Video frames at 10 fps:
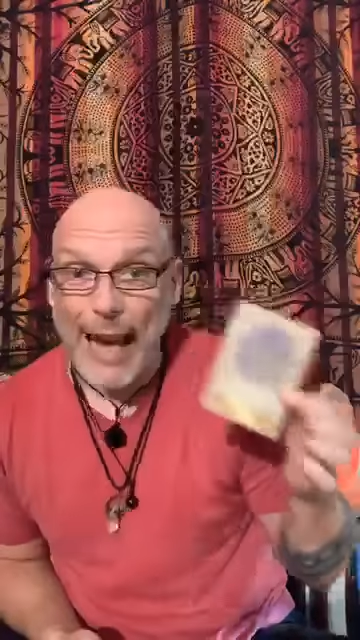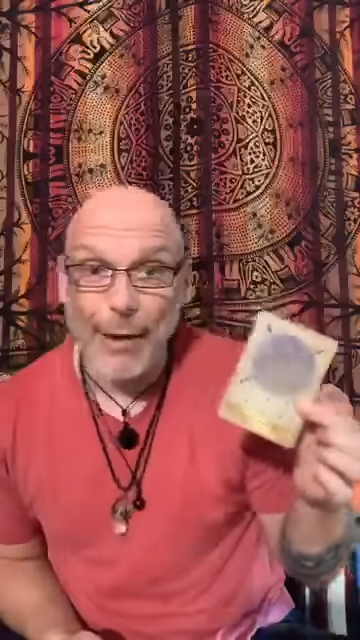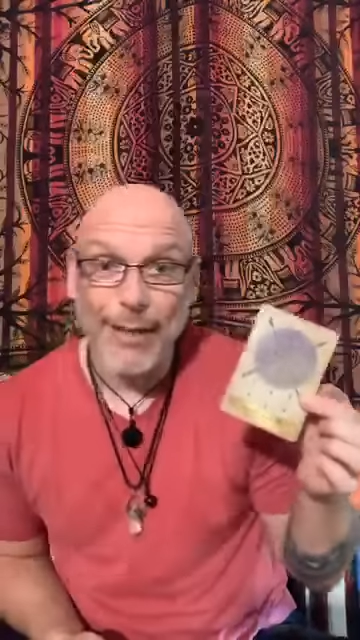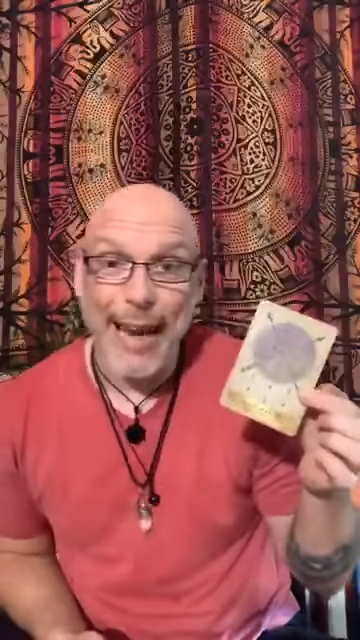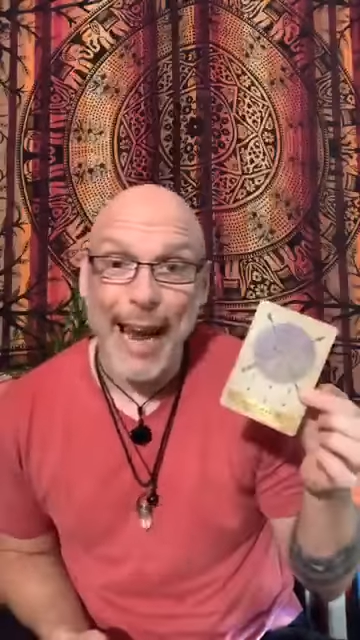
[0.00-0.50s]

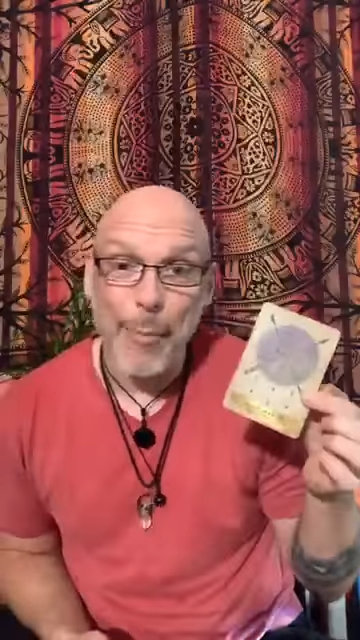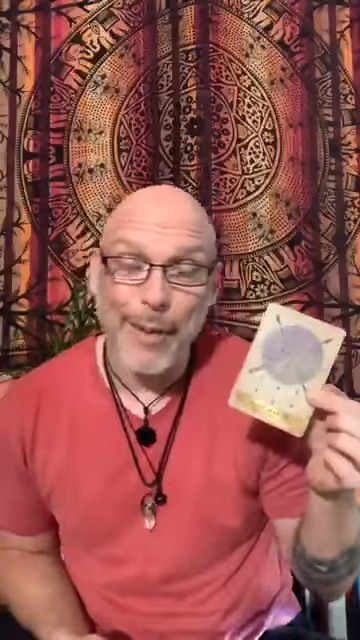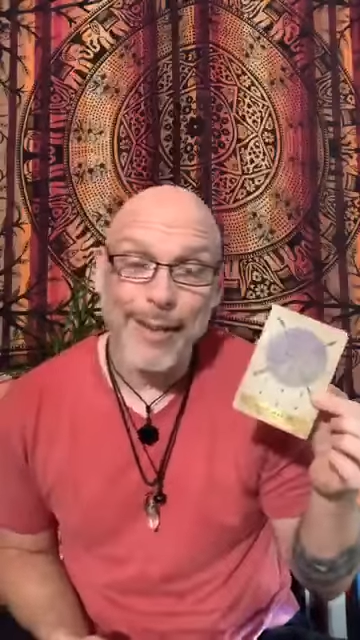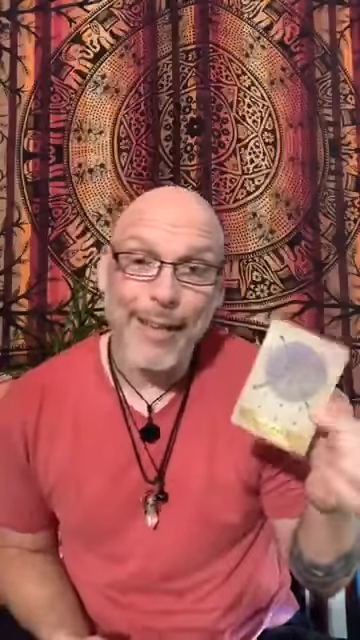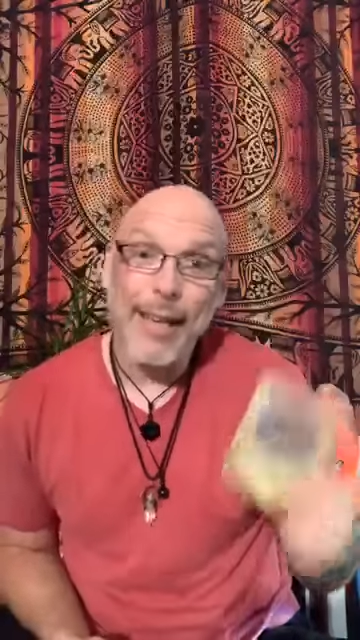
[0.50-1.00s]
allow it to
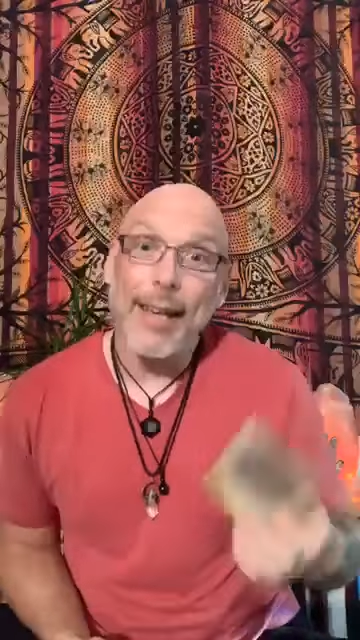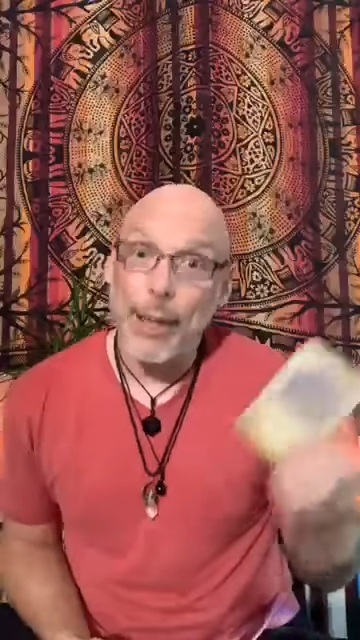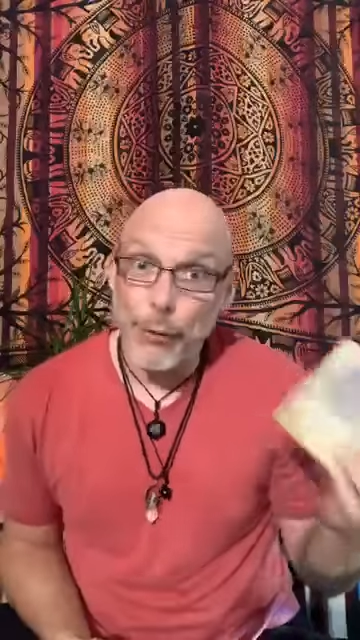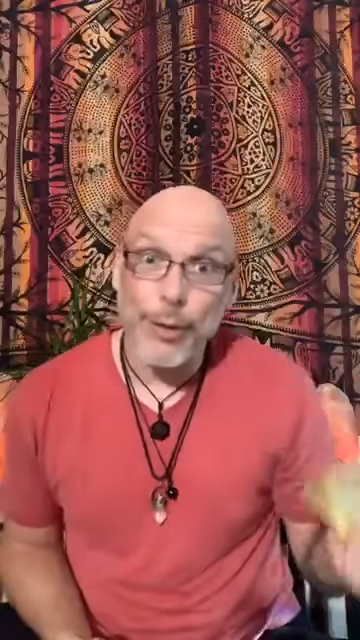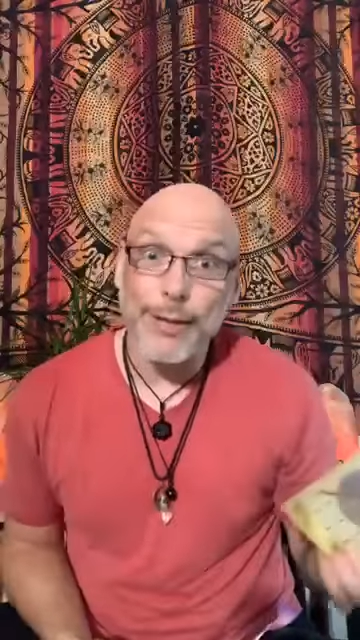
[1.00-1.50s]
happen,
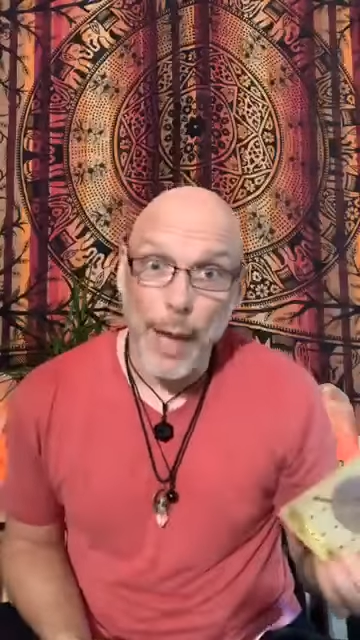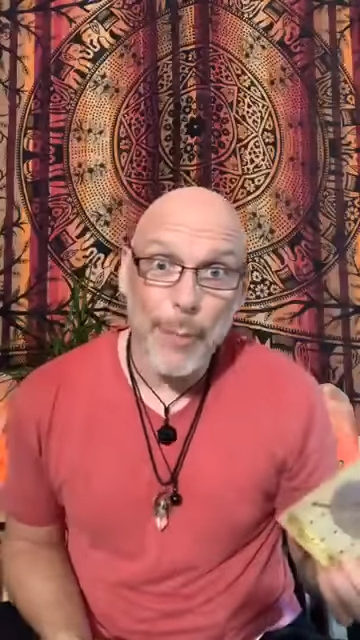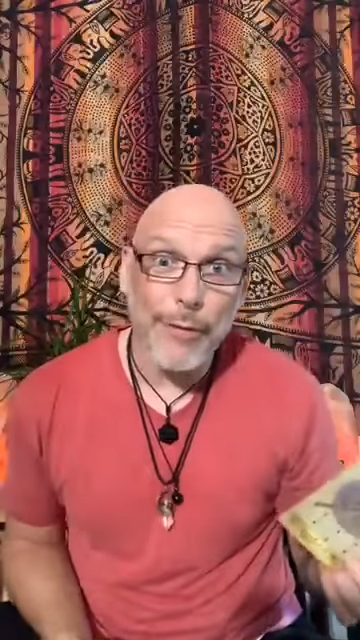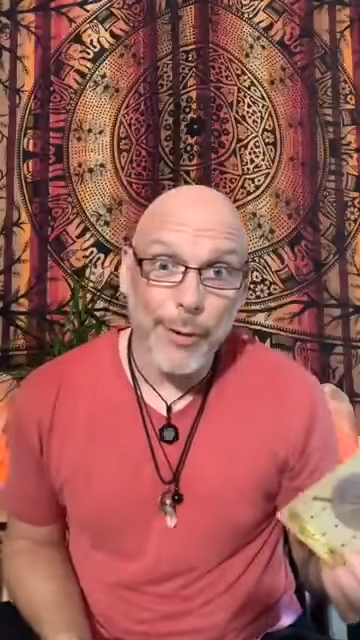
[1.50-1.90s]
if we stop